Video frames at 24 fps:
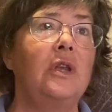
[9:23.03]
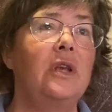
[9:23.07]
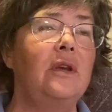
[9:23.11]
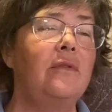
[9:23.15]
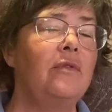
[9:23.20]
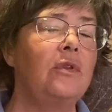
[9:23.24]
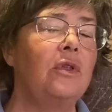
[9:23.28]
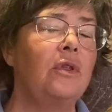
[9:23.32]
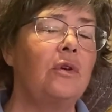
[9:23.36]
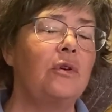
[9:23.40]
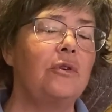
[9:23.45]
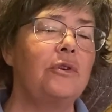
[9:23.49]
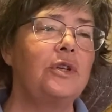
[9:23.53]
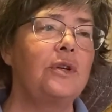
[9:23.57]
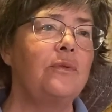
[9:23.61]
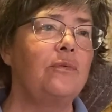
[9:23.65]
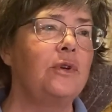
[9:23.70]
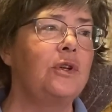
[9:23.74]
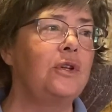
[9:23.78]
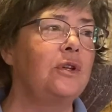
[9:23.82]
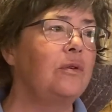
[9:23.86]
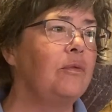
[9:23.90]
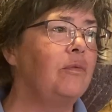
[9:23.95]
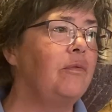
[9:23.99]
Even those of
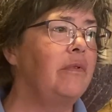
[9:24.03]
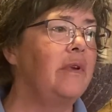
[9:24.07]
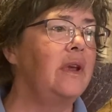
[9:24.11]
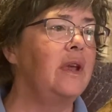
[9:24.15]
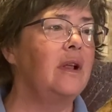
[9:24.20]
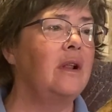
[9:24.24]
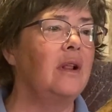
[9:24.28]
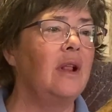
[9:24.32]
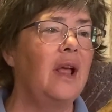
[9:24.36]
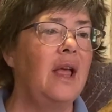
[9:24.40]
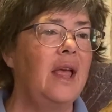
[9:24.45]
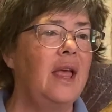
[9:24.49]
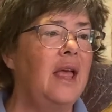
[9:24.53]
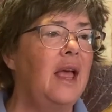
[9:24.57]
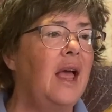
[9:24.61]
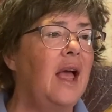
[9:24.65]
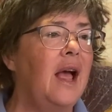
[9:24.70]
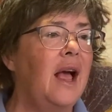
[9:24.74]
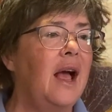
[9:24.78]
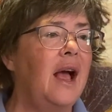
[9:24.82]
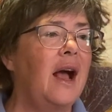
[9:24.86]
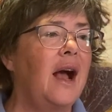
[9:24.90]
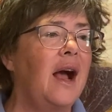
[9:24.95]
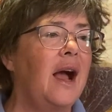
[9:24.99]
us who feel,
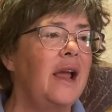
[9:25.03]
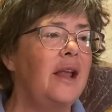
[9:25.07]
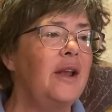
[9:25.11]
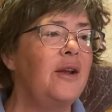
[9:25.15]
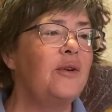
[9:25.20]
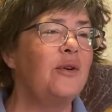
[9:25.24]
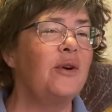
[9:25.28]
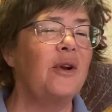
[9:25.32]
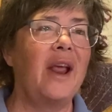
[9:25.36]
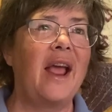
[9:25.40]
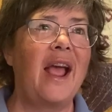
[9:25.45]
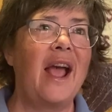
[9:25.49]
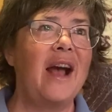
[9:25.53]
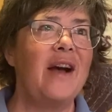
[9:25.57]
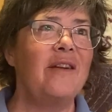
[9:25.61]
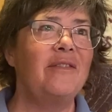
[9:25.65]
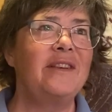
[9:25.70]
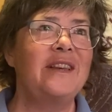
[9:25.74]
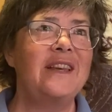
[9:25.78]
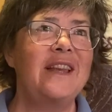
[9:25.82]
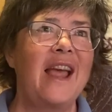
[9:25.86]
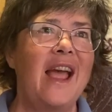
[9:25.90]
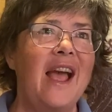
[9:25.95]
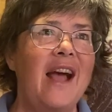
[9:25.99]
I don't have
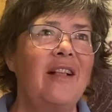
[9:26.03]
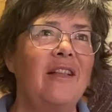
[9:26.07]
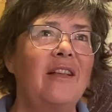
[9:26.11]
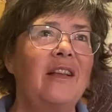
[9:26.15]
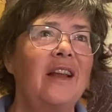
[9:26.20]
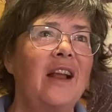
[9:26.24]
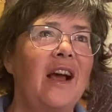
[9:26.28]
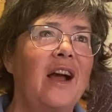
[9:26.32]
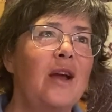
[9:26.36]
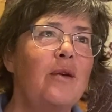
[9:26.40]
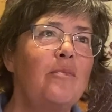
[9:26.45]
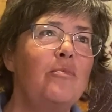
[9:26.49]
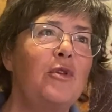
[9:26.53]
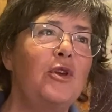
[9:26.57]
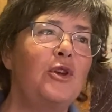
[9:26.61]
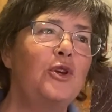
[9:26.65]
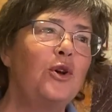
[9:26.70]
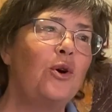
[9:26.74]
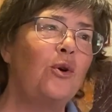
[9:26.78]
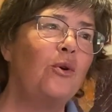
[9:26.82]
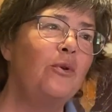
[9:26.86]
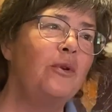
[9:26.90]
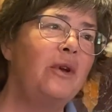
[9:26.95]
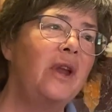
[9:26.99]
talent, I'm the
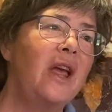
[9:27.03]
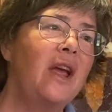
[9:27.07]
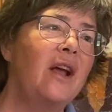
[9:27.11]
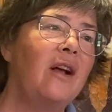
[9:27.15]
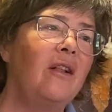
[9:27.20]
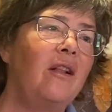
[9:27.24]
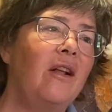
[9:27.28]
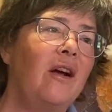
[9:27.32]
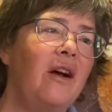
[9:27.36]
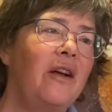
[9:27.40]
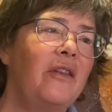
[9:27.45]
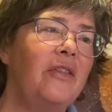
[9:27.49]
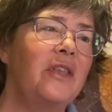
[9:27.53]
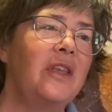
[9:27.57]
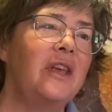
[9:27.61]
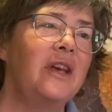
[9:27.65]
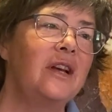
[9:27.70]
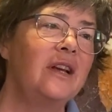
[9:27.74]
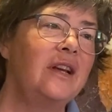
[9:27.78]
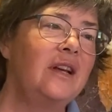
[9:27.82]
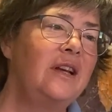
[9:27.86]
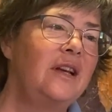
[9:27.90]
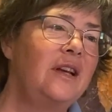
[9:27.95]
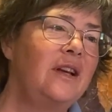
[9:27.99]
toenail on
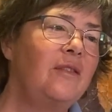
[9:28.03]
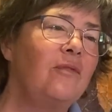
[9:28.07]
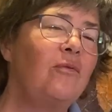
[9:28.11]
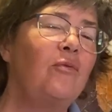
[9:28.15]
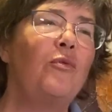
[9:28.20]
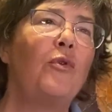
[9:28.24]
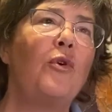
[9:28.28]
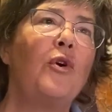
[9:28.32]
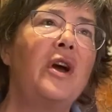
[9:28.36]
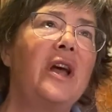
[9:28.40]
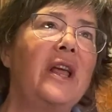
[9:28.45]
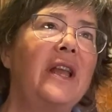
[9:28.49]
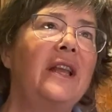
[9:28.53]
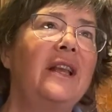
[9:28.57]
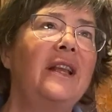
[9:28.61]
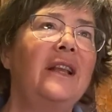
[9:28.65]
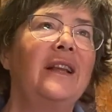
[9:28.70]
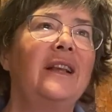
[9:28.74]
the foot.